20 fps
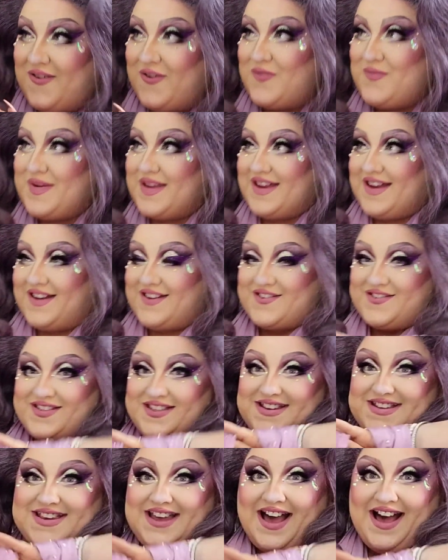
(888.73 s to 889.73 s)
Oh my
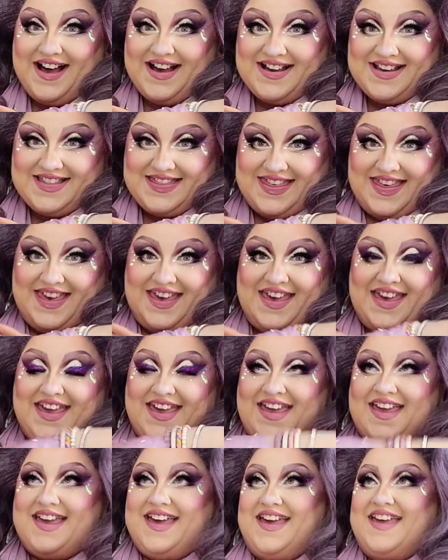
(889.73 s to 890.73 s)
gosh, the tongue
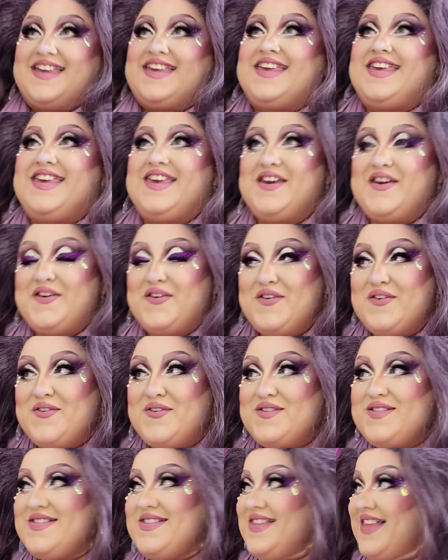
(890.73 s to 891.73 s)
thing.
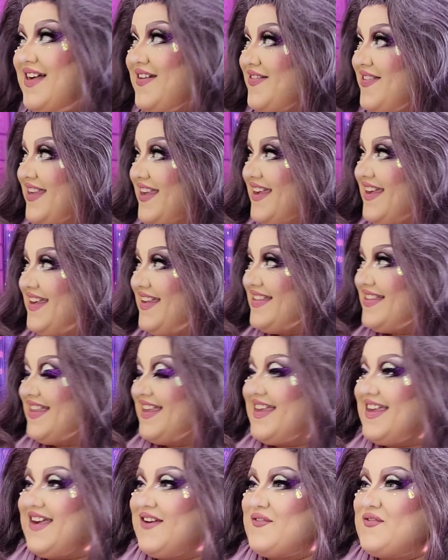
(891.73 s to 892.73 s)
Cute. Love it.
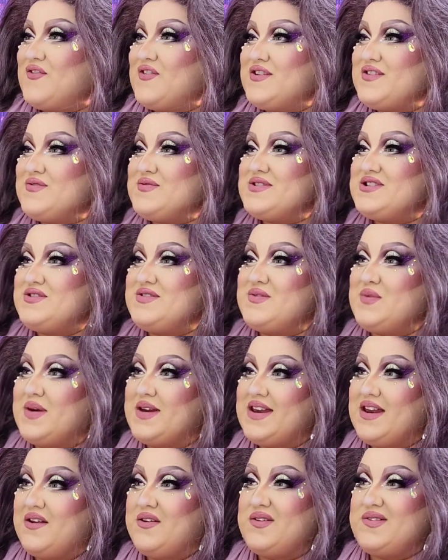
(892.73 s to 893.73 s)
Like, at first when she was
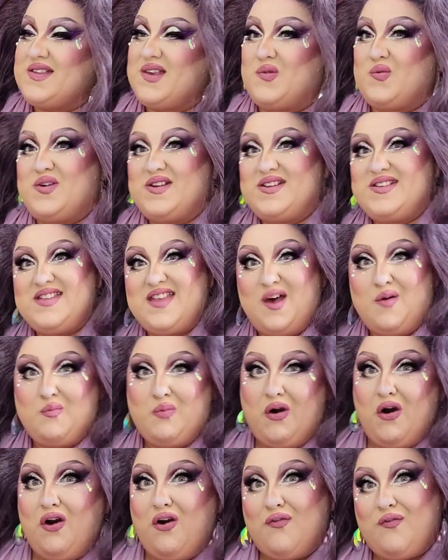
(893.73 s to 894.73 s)
walking out, I was like, what is
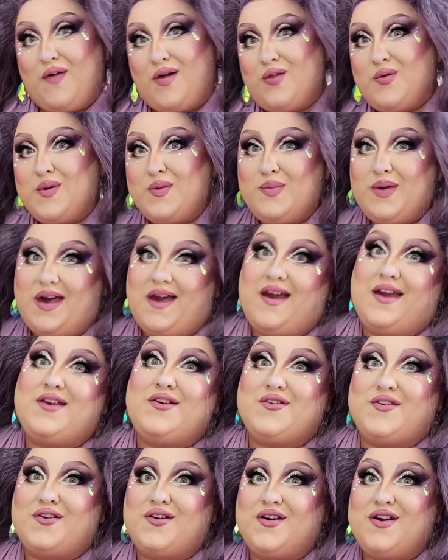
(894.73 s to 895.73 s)
that ball following
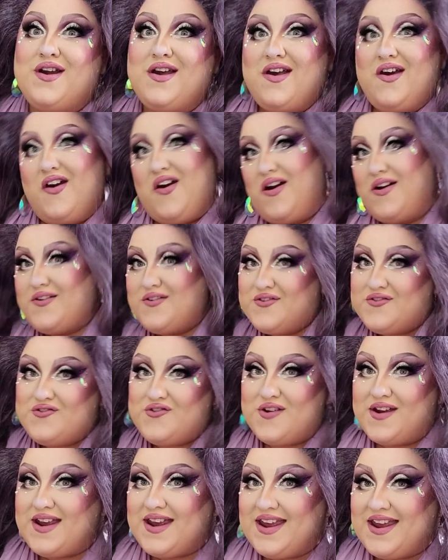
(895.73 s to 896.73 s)
behind her on her
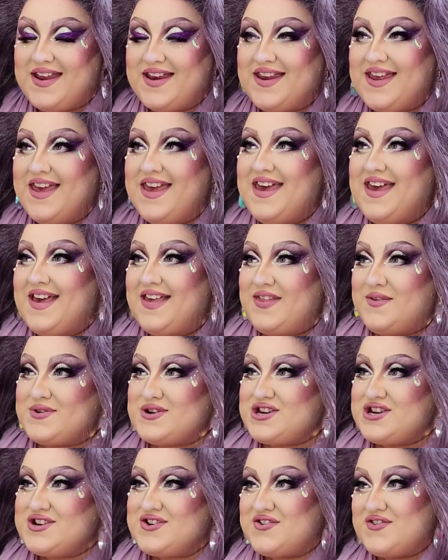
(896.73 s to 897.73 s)
train? And then
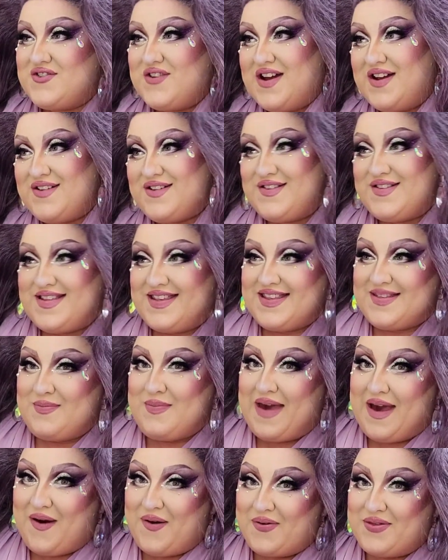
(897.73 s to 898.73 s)
when she turned around, you see the
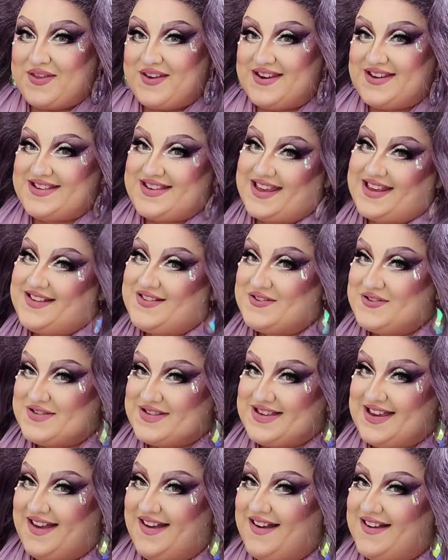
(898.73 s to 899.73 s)
mouth and it's like a
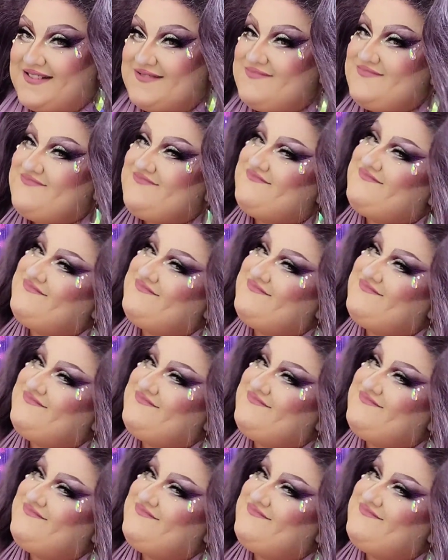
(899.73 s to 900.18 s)
little tongue.